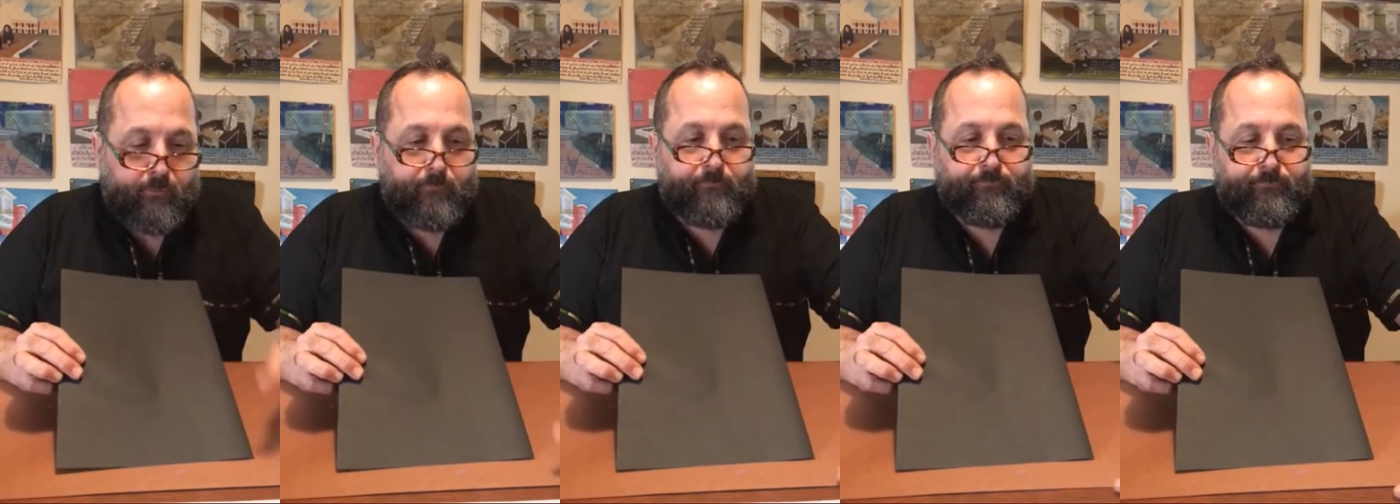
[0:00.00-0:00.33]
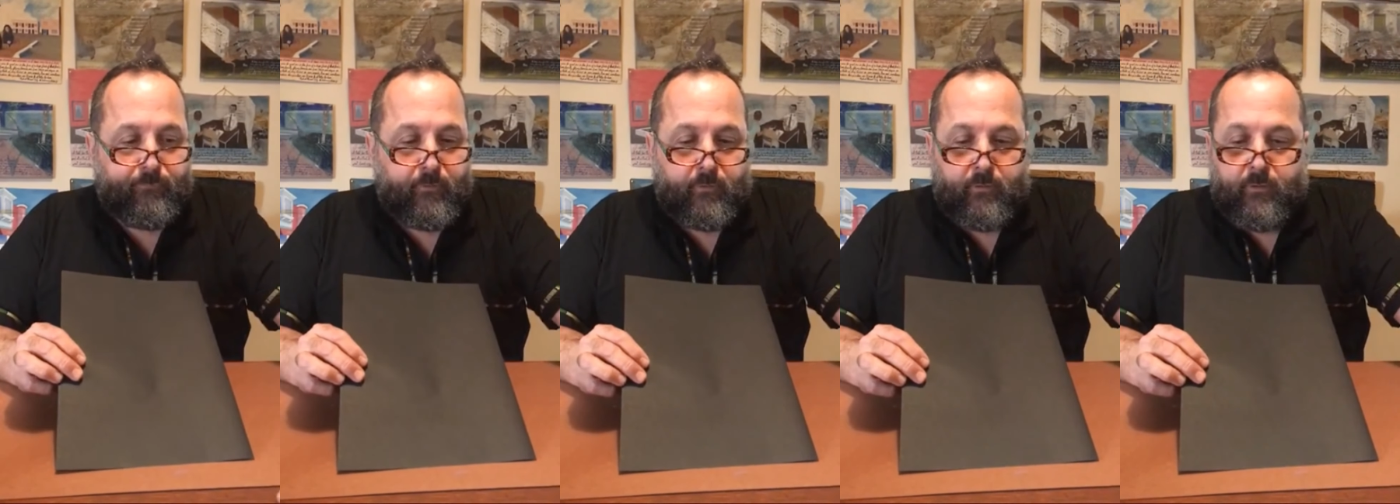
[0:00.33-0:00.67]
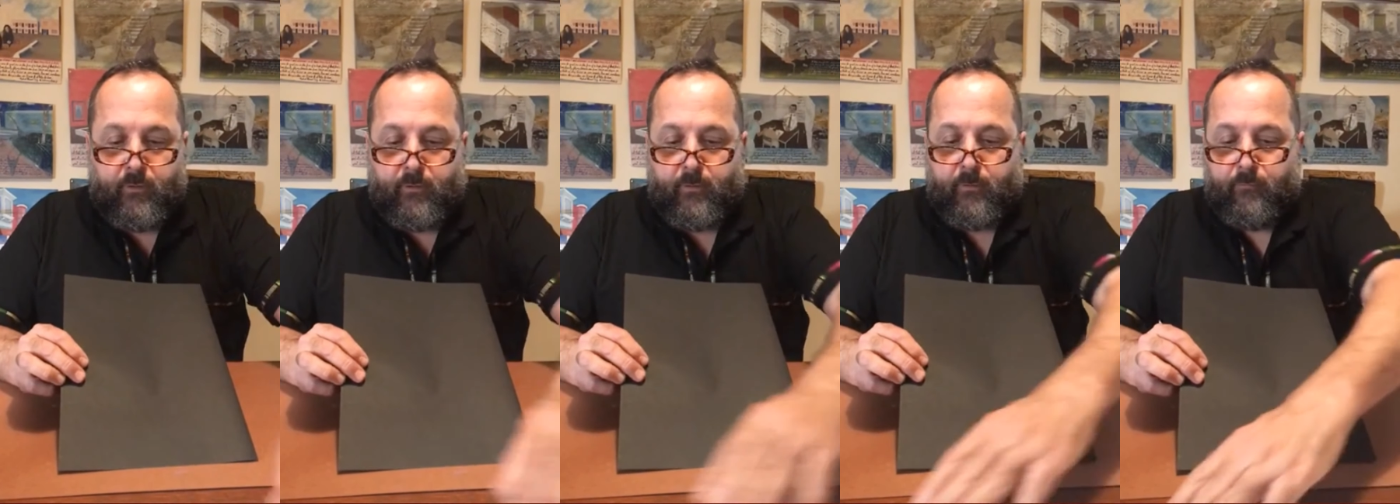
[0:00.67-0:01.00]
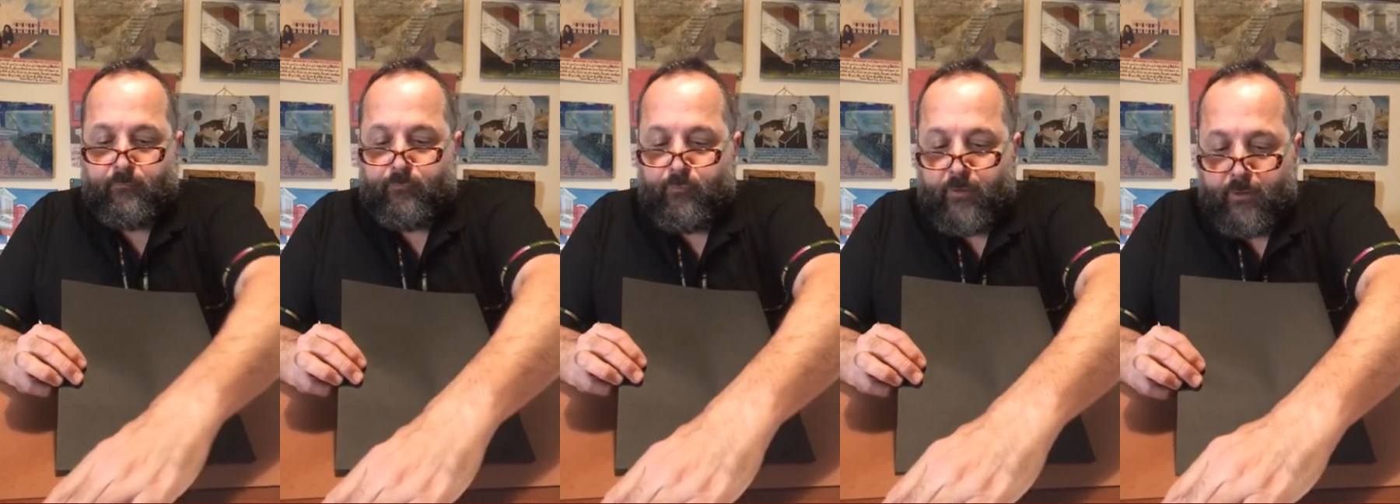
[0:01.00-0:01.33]
Well,
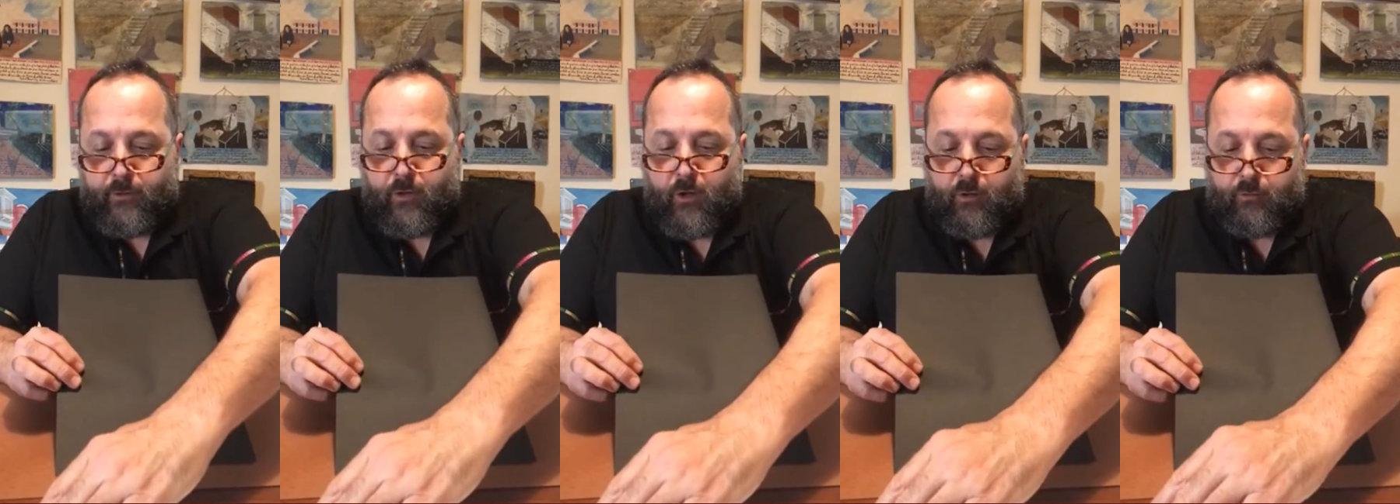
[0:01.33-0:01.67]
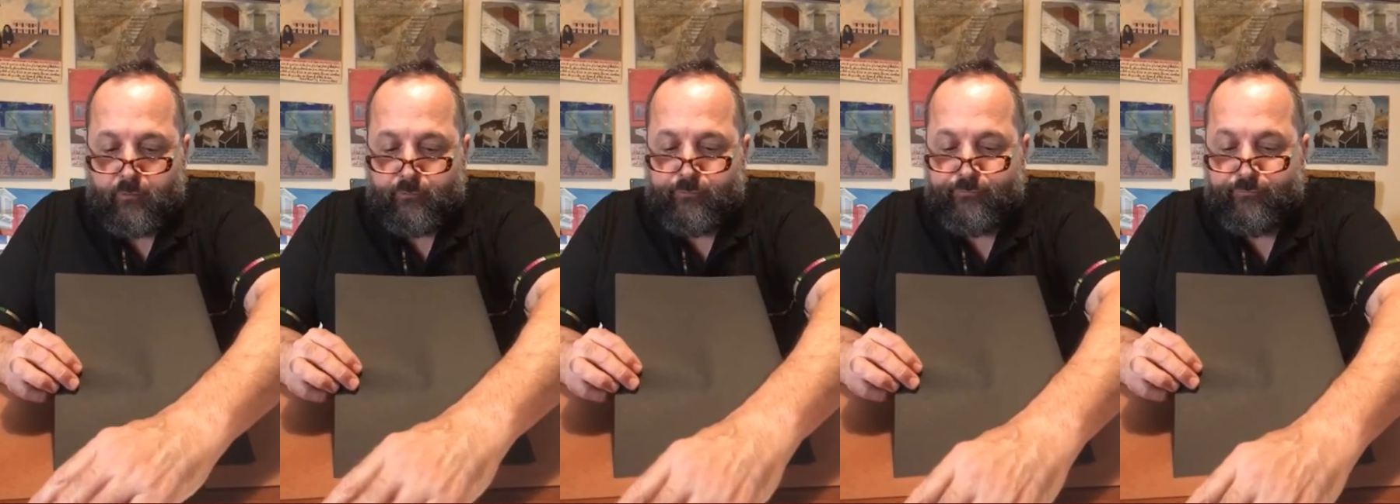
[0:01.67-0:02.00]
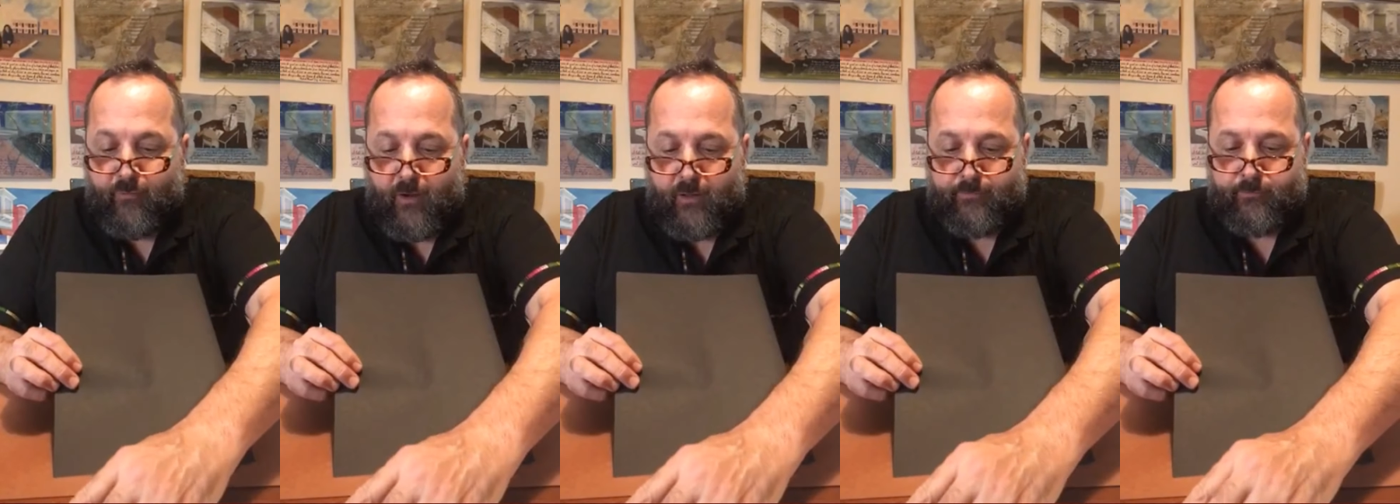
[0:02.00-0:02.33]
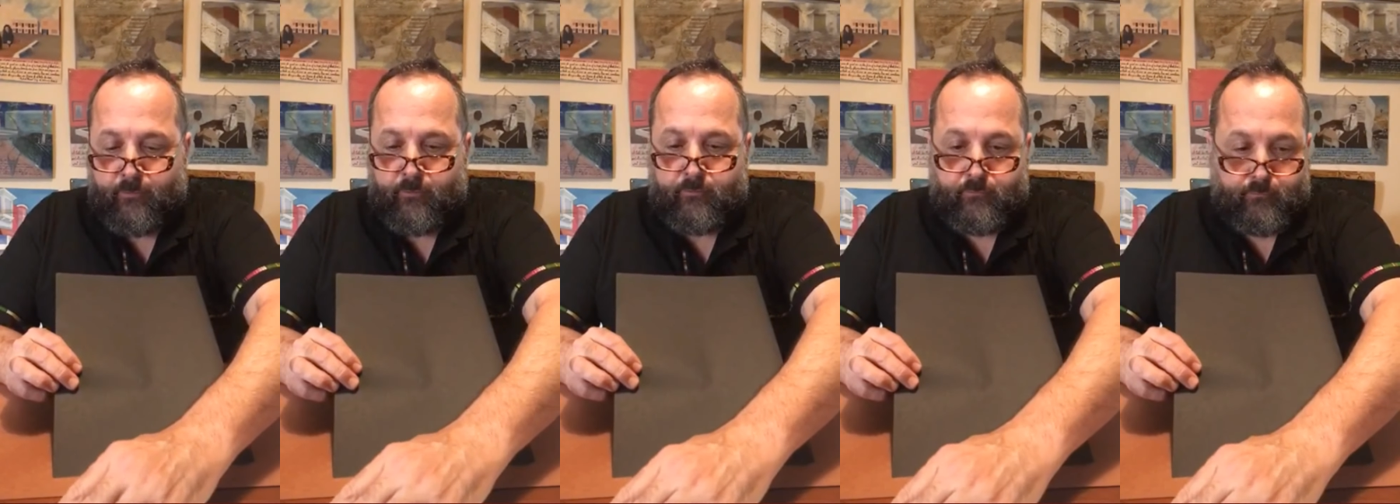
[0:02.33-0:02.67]
Frida Kahlo's
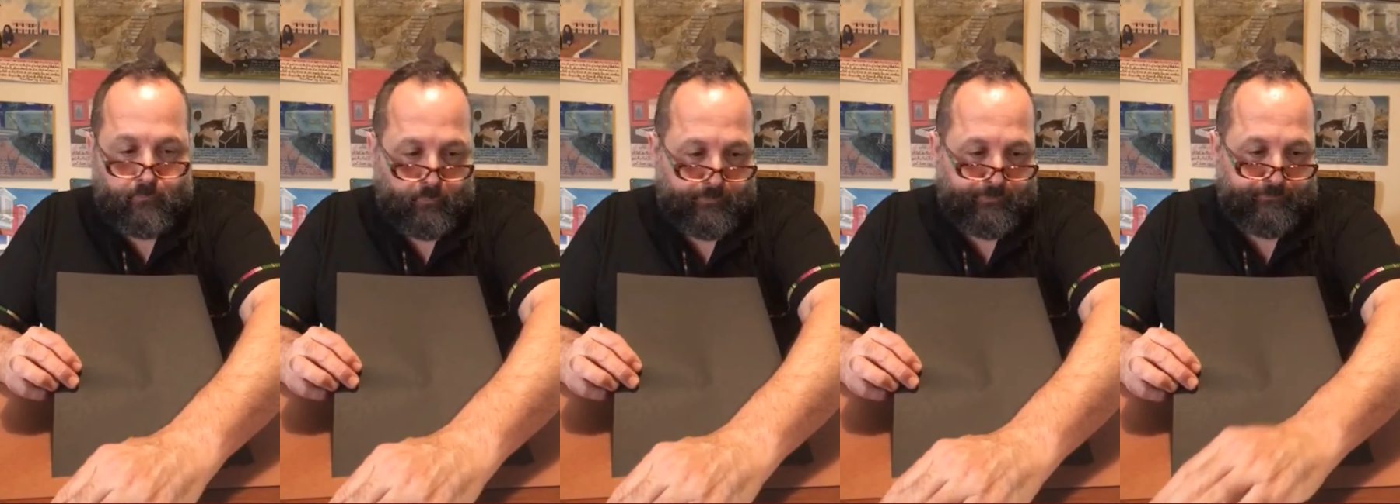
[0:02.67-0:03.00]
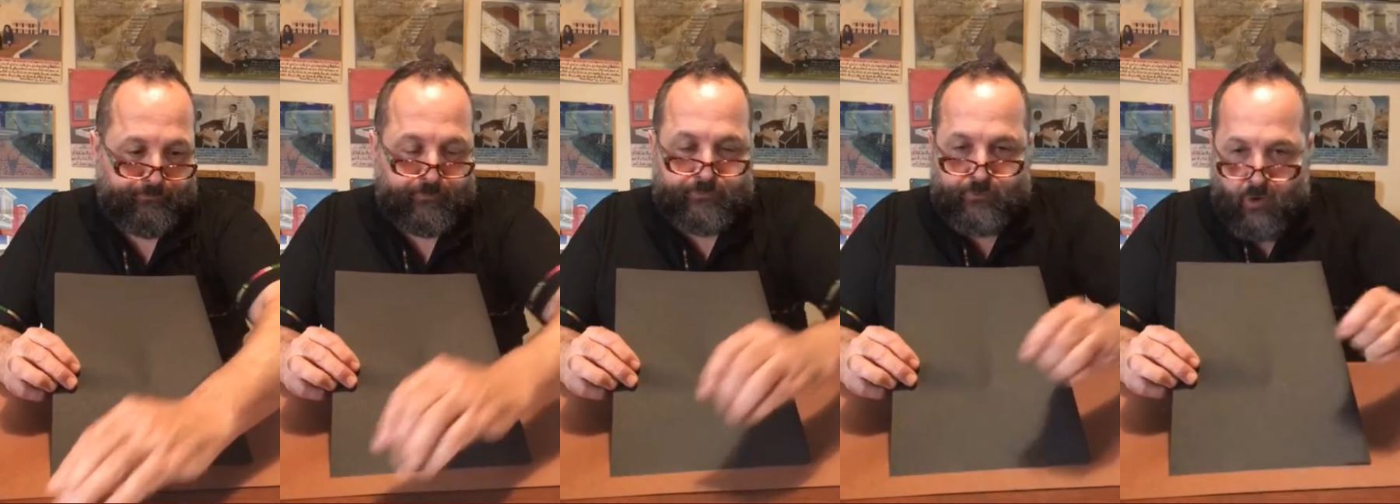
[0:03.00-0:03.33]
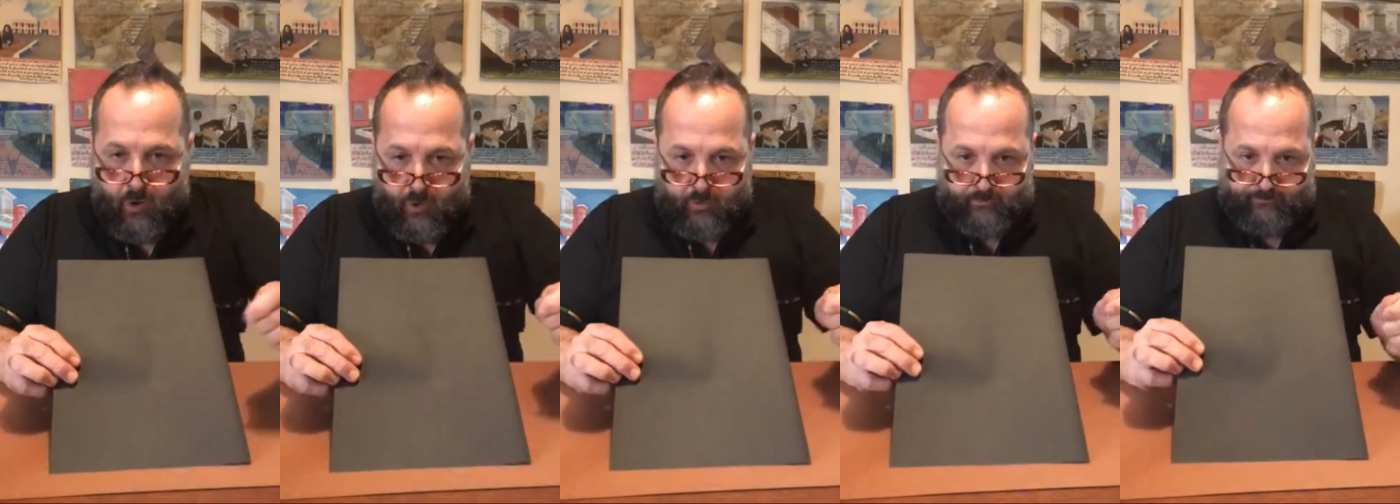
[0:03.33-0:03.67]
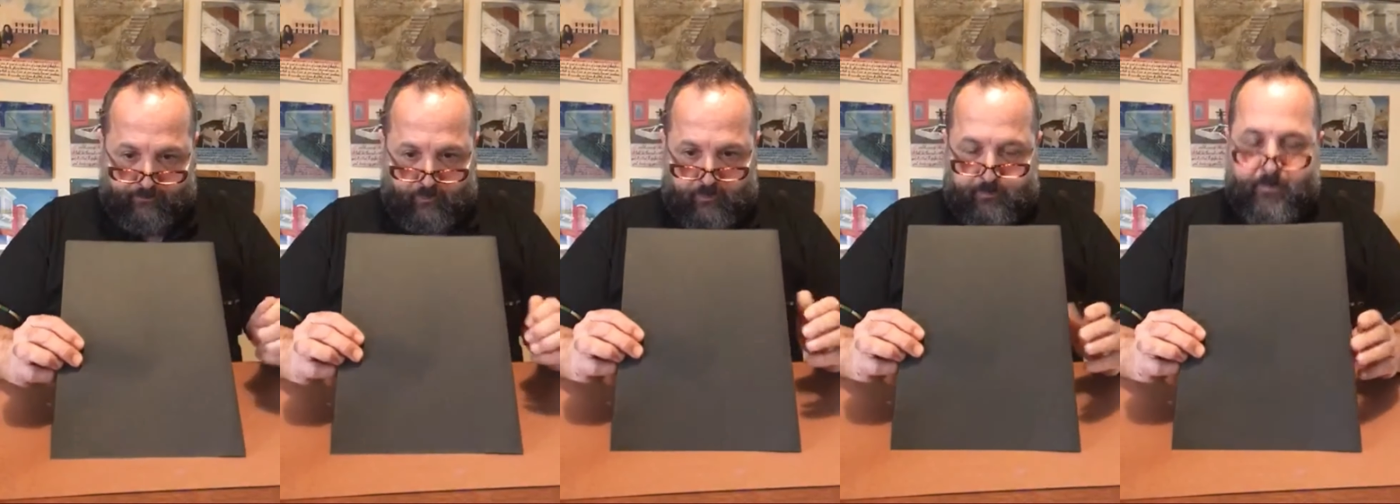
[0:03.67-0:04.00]
father was a
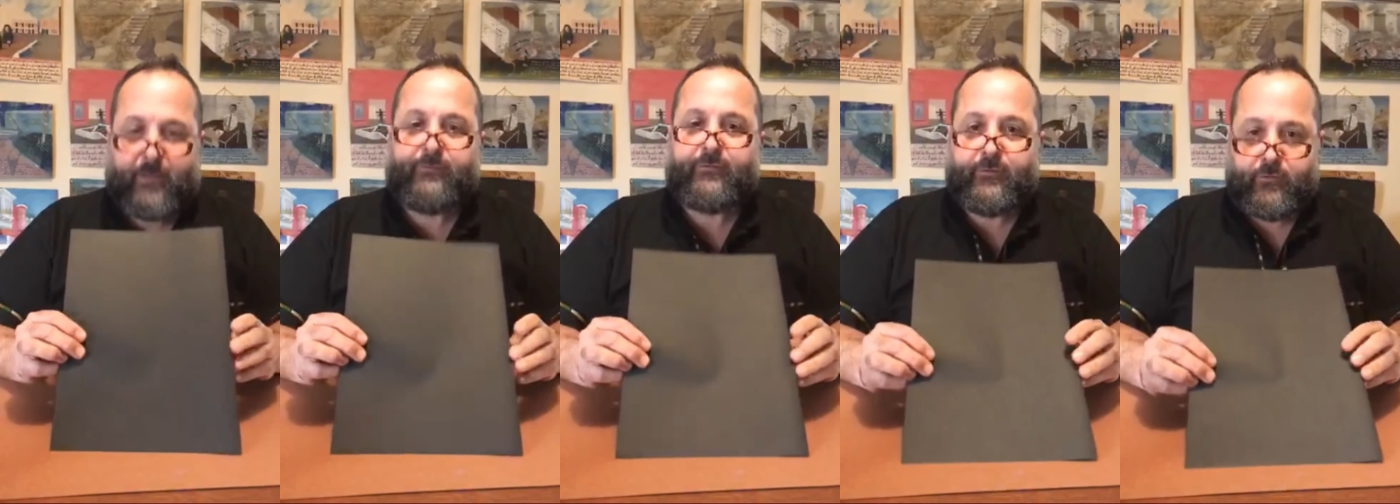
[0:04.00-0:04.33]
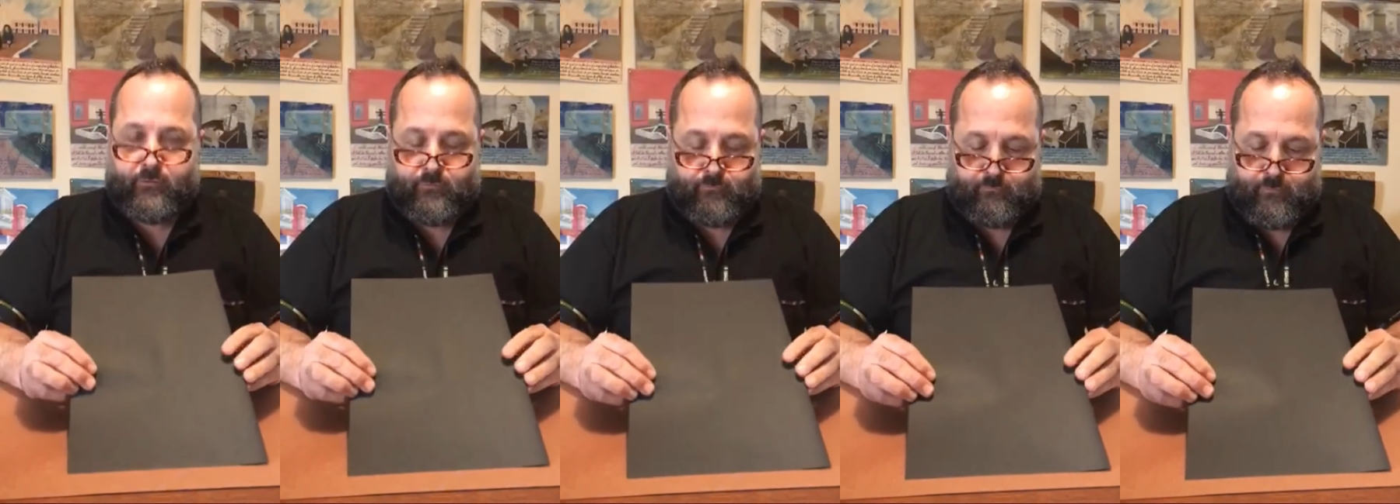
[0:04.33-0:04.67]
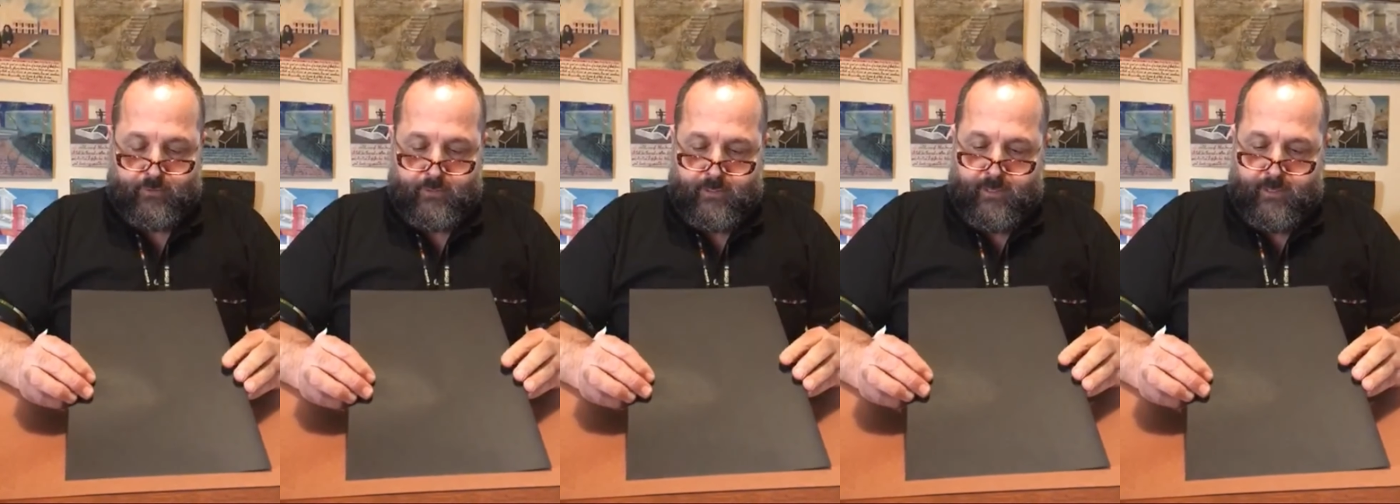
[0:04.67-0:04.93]
photographer in Mexico.